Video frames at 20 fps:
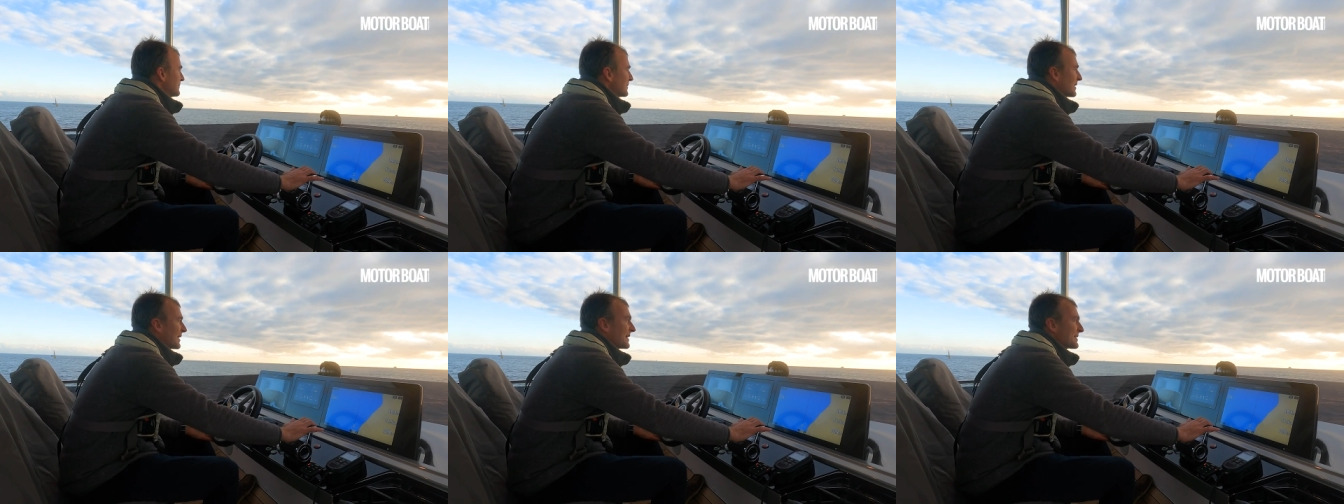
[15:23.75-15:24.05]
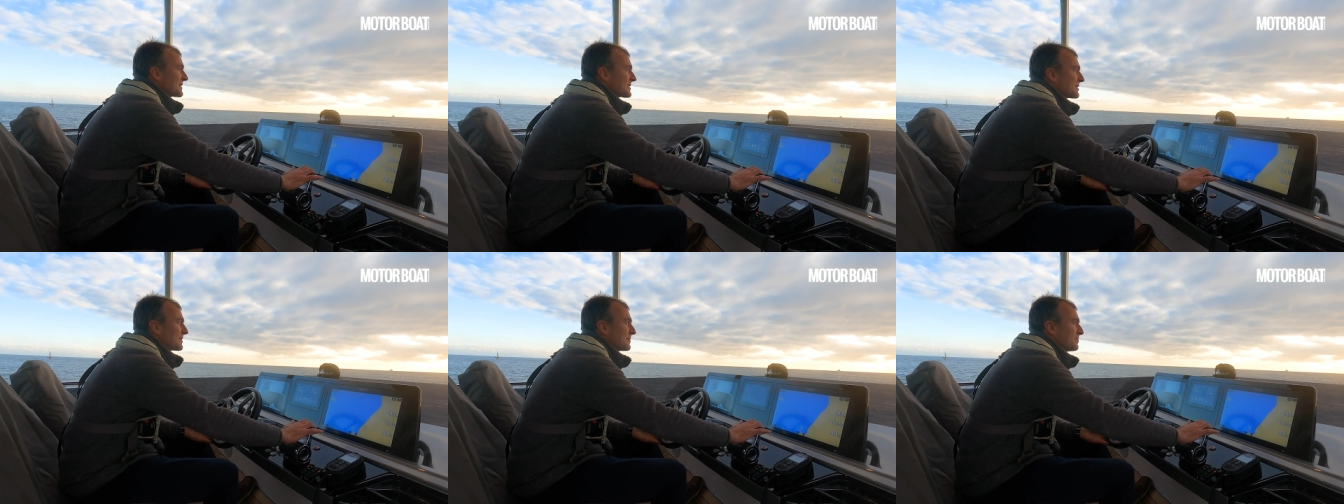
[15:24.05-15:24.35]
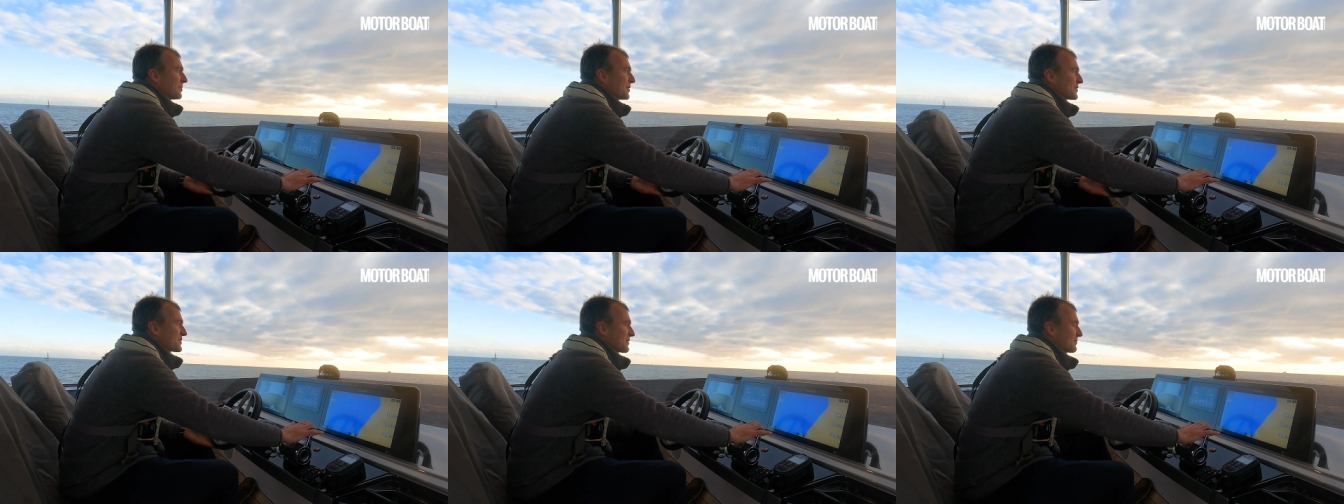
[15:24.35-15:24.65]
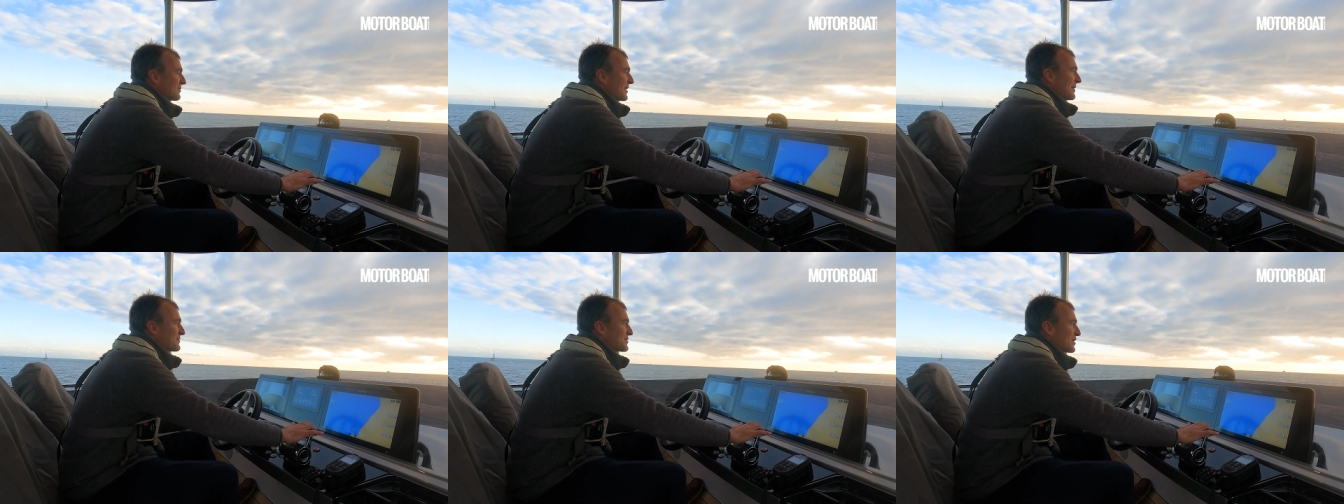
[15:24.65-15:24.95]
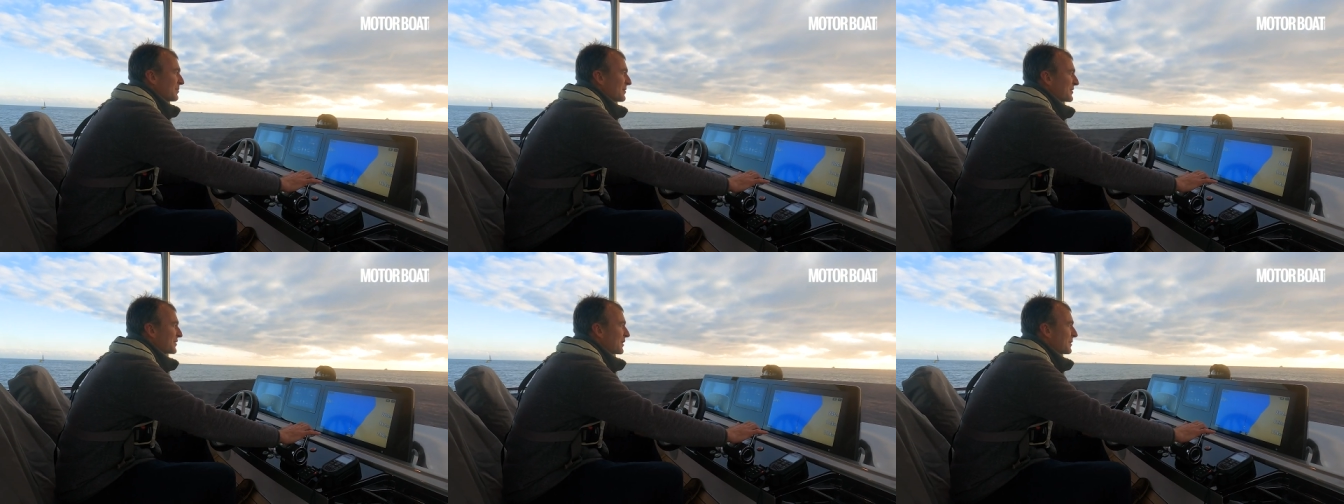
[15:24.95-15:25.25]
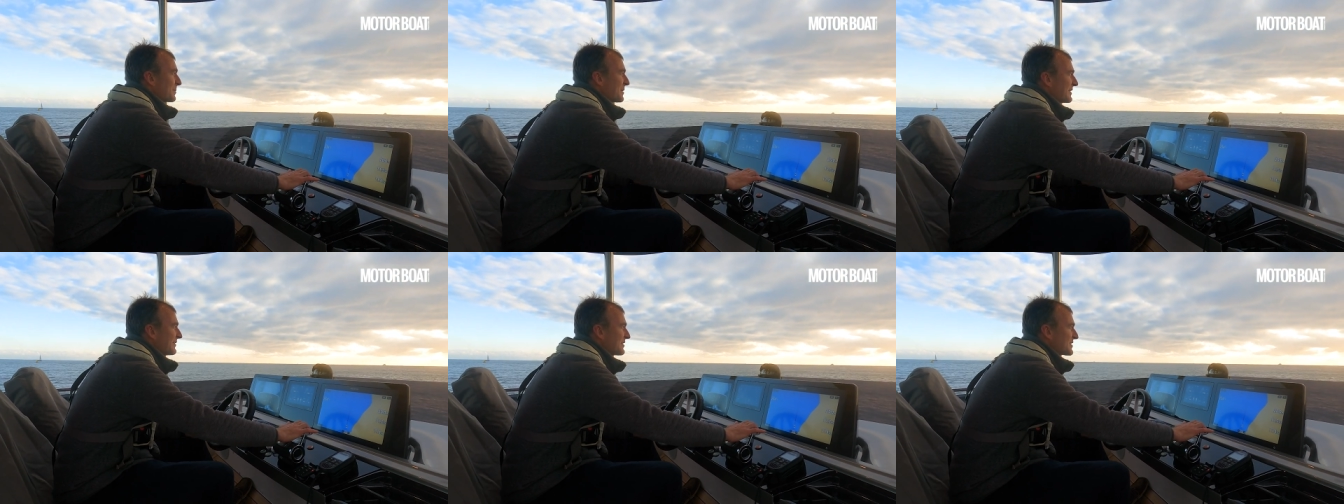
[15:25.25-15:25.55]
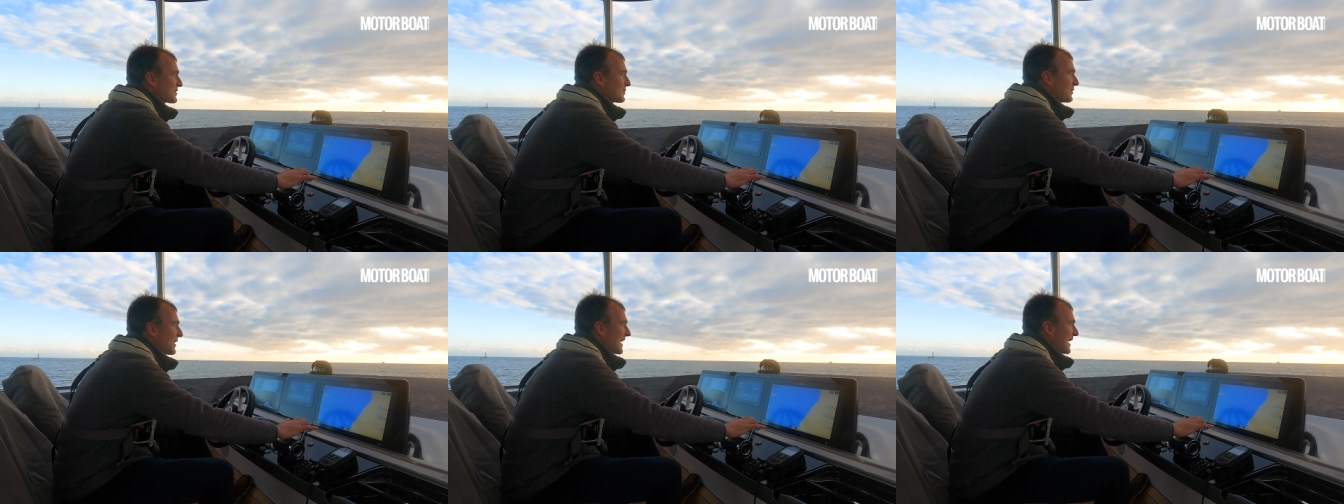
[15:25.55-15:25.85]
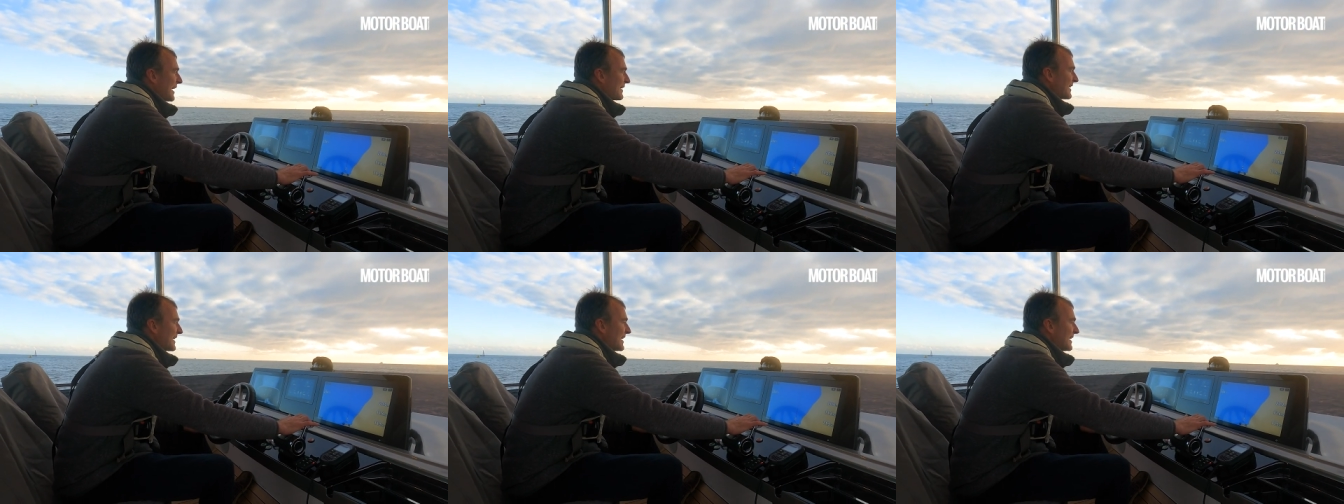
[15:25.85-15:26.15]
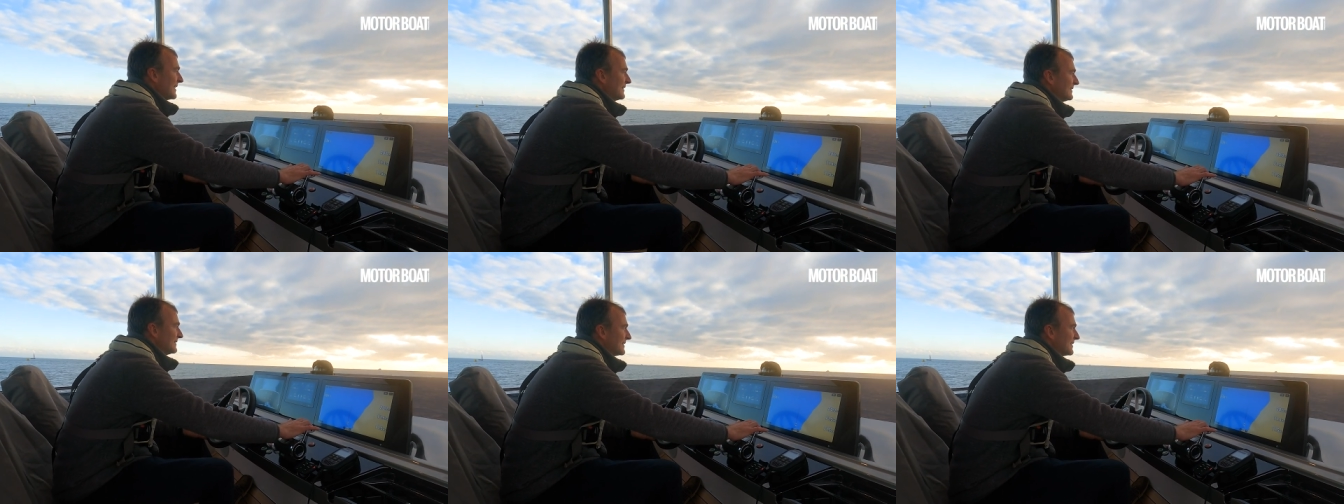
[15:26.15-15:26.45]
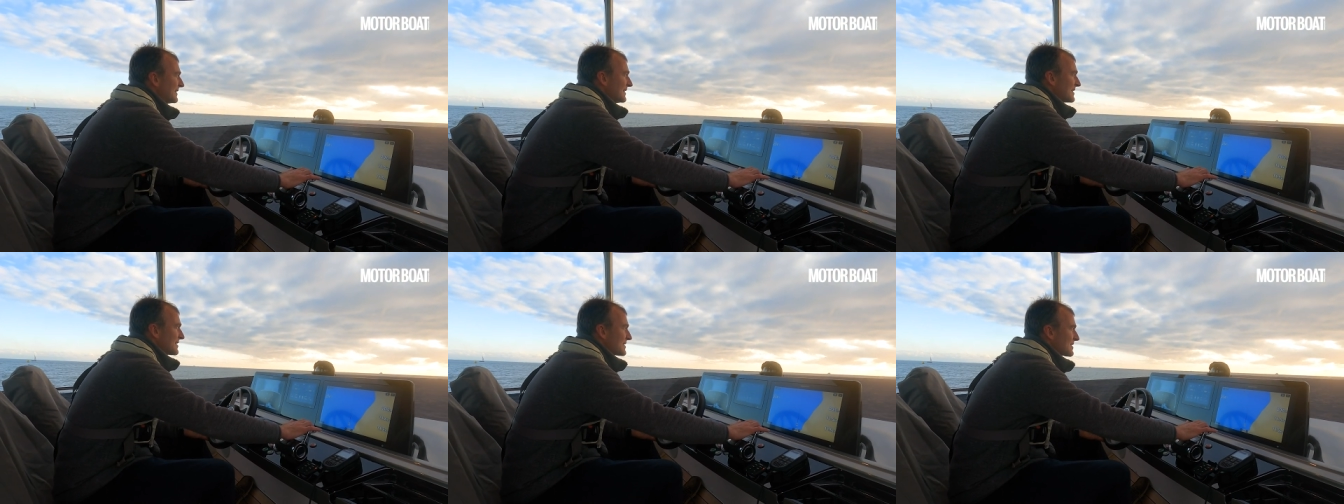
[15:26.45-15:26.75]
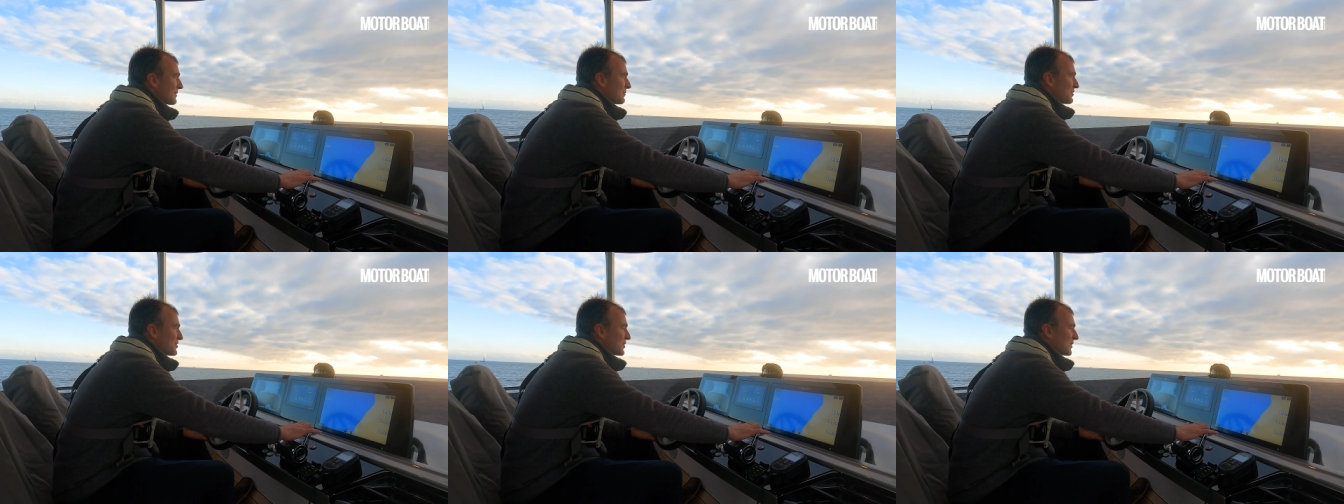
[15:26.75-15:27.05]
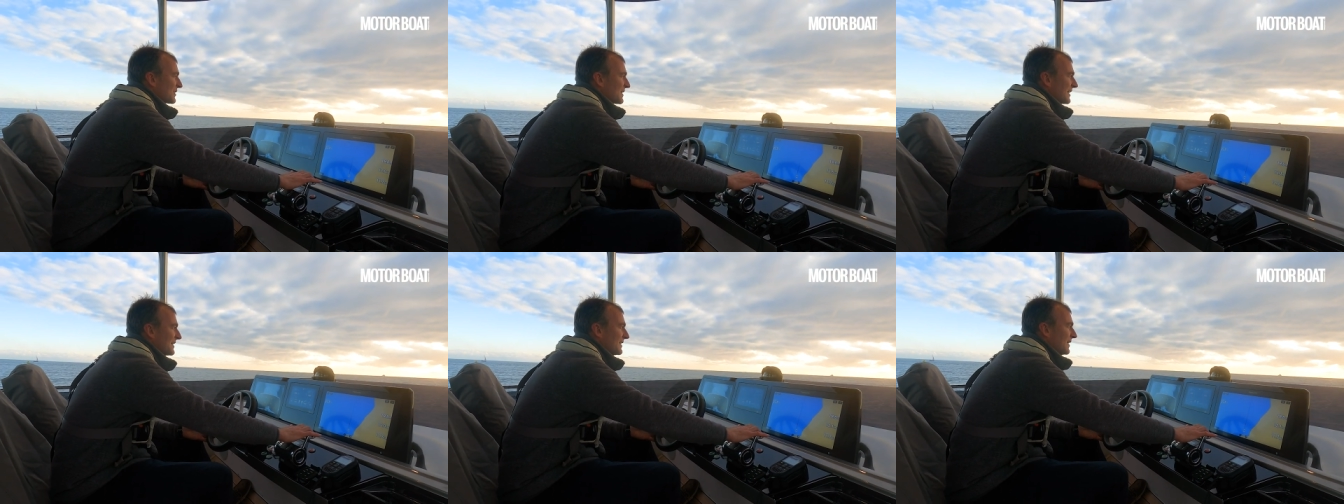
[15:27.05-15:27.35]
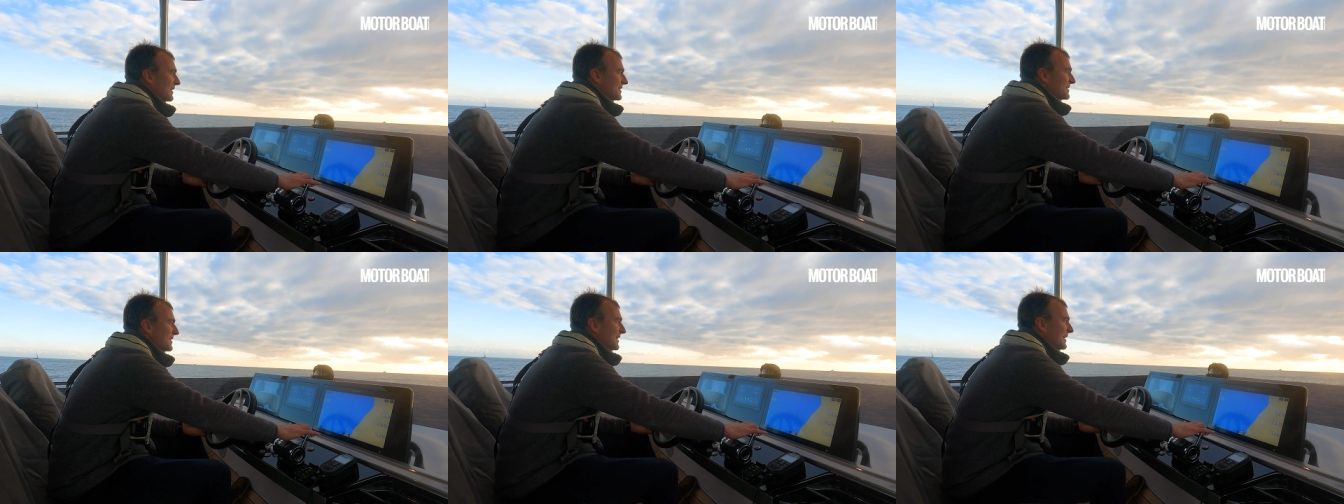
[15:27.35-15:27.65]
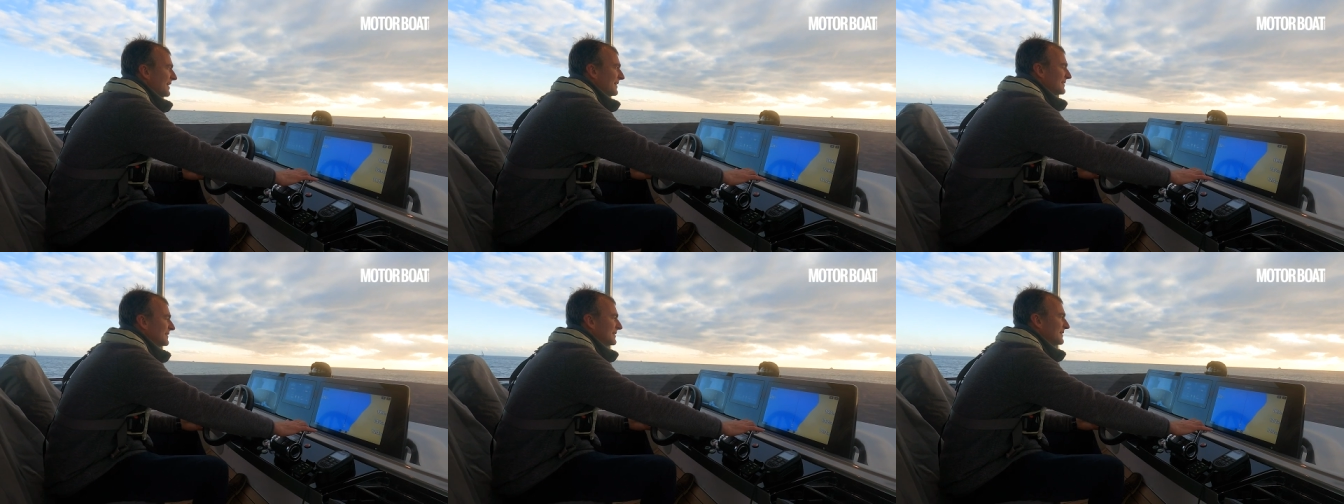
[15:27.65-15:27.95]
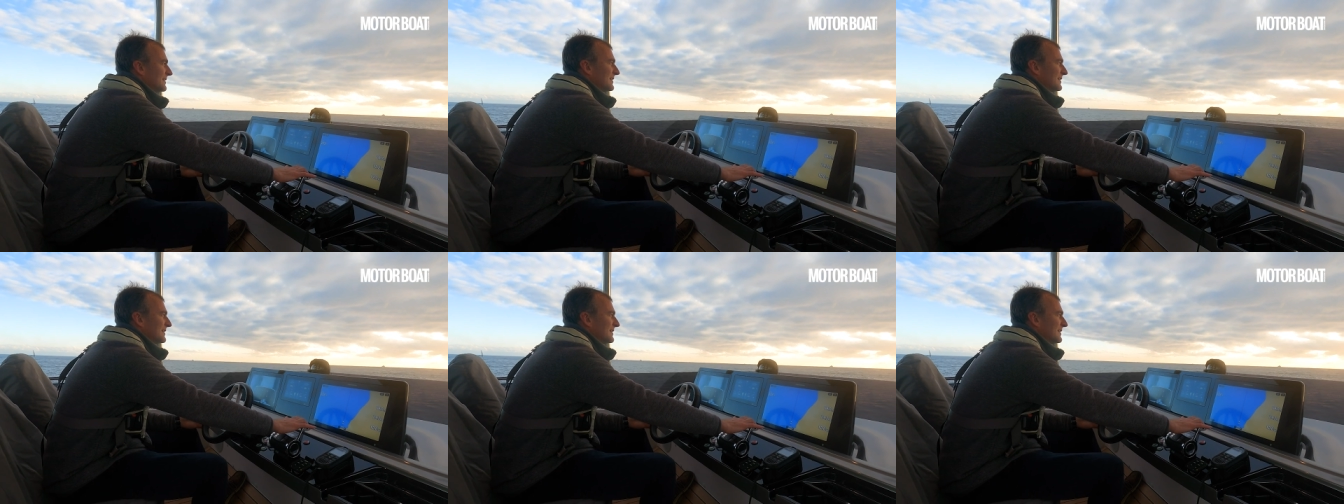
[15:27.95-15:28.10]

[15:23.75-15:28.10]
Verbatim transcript: But let's put some revs on. We've got a bit of a swell out here, so we should get an idea